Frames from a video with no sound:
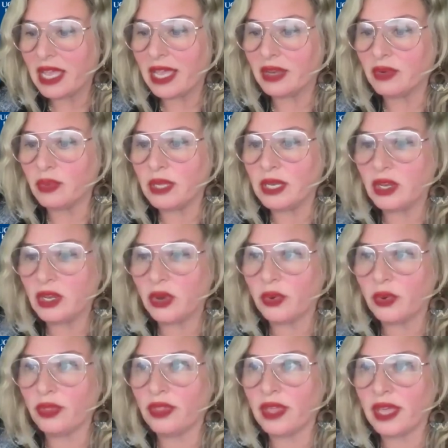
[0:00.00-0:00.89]
And we
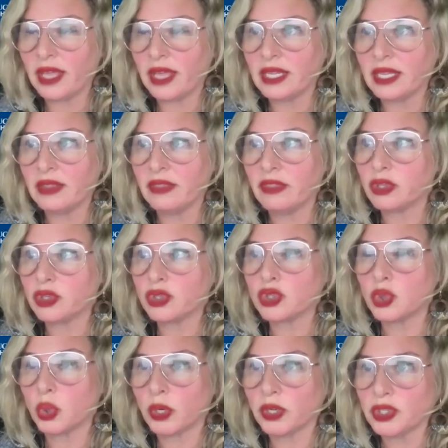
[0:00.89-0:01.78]
know that in the
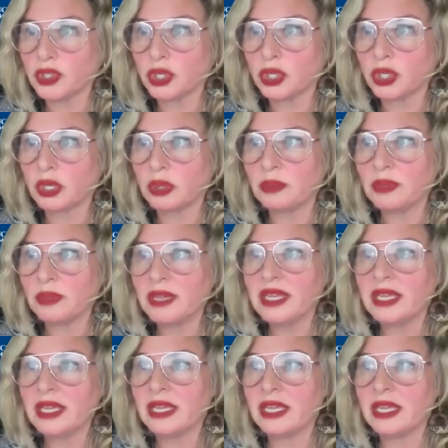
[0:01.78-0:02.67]
short term,
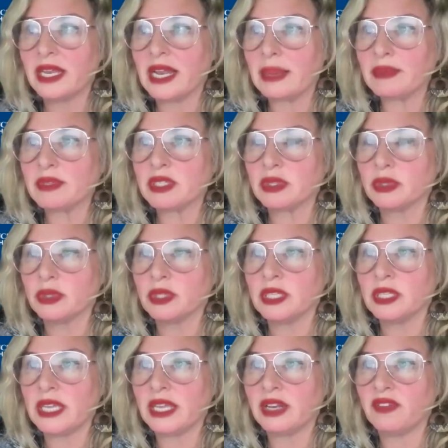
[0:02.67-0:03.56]
it
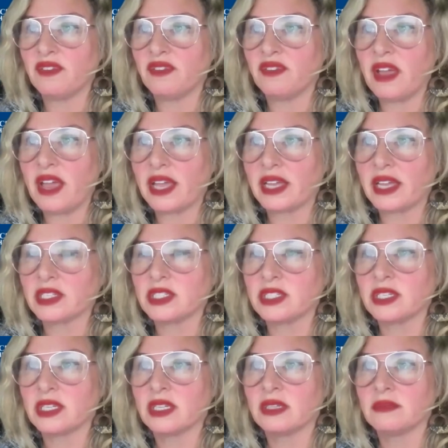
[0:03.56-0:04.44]
absolutely can
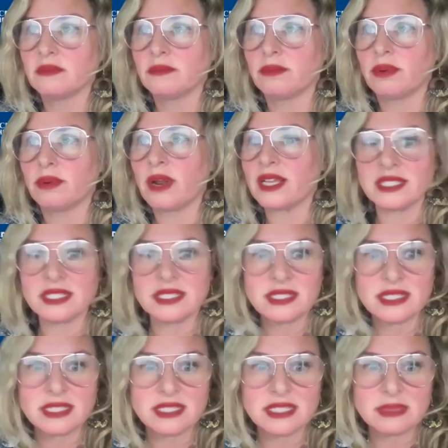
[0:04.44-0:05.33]
affect
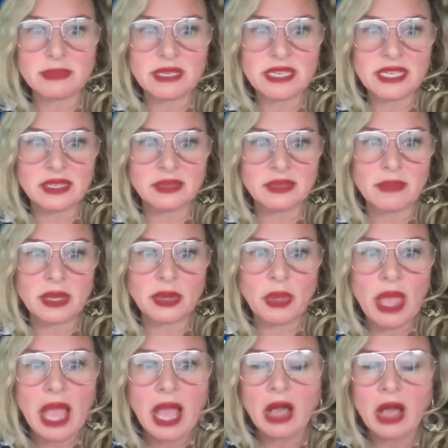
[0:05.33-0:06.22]
processing speed and
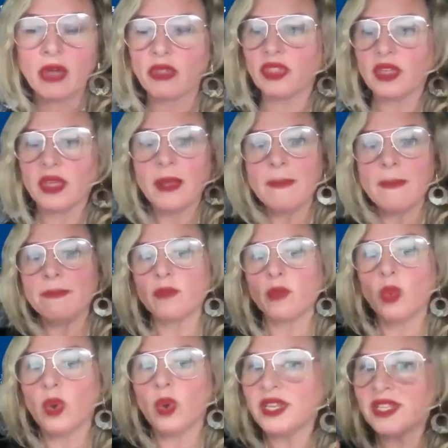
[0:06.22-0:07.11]
mental health.
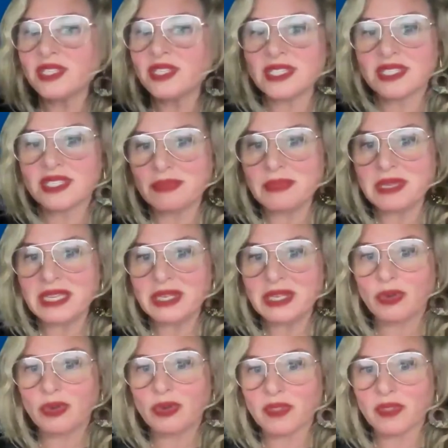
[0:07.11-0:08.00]
What does this
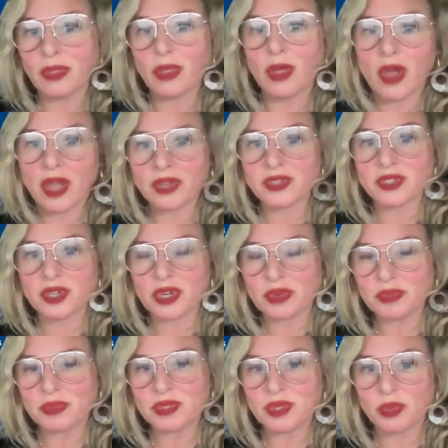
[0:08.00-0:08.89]
mean over the long
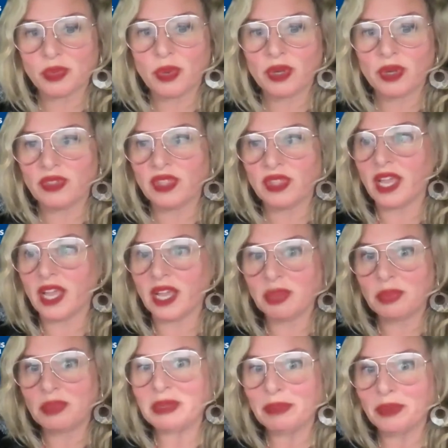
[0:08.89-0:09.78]
term? So what are the
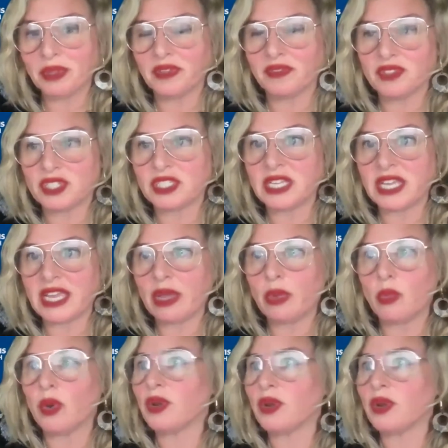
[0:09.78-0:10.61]
young people of today?